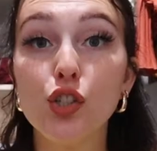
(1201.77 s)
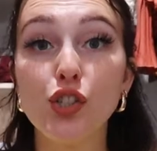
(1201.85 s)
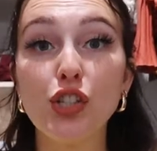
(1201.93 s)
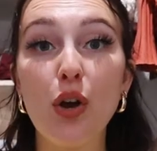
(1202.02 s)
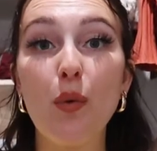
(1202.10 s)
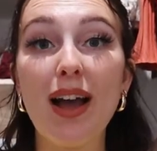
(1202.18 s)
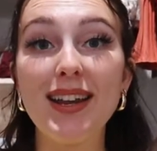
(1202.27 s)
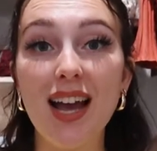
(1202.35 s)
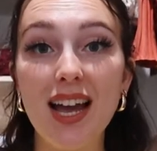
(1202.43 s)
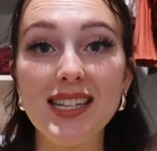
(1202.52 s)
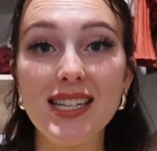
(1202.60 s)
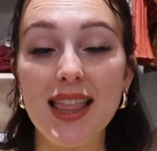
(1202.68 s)
So I
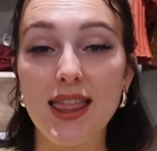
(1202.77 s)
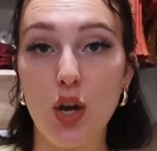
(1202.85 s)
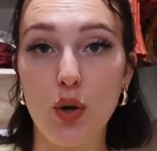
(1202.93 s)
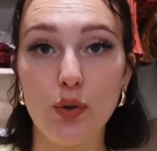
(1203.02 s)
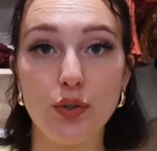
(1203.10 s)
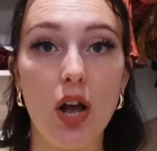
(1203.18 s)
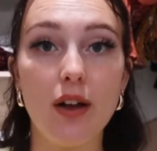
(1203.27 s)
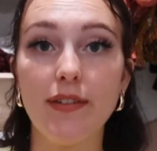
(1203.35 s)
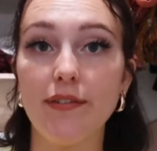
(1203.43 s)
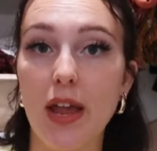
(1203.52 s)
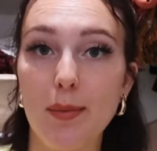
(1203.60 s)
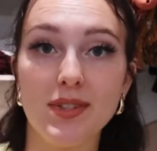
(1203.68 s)
got those off
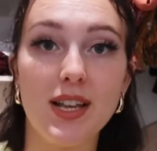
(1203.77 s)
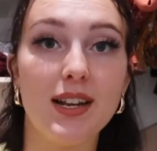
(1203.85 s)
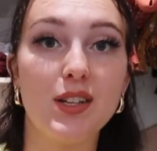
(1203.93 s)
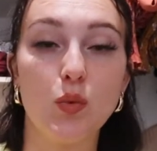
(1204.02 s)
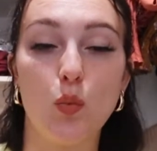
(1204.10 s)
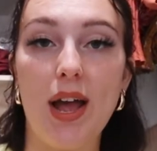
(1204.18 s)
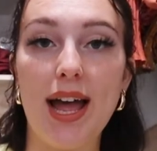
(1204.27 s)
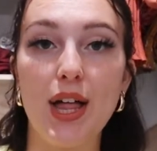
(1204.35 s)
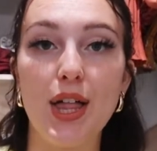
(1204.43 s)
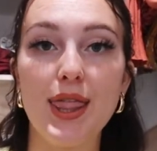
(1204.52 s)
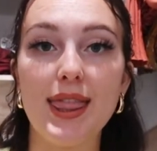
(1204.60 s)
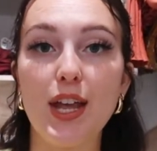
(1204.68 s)
of Amazon as well.